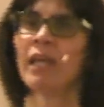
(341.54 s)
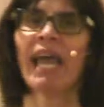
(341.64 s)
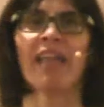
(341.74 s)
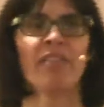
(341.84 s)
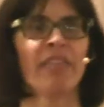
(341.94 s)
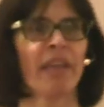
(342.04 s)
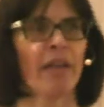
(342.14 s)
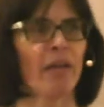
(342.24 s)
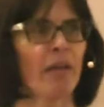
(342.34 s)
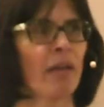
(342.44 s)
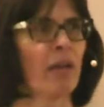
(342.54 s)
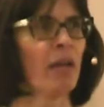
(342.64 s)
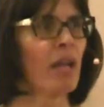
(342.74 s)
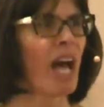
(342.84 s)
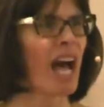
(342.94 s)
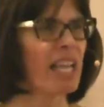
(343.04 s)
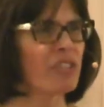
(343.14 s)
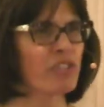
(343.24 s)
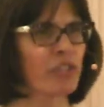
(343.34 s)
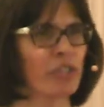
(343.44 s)
And there I
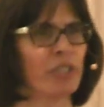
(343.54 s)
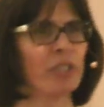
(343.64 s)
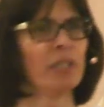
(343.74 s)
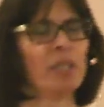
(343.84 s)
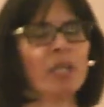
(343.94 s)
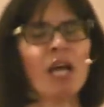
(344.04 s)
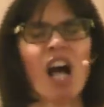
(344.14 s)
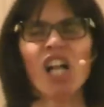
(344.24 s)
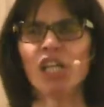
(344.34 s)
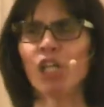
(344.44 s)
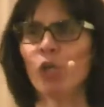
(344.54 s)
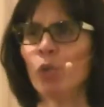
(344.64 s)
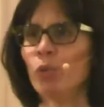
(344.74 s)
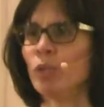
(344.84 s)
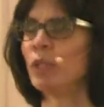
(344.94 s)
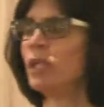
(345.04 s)
stood, alone.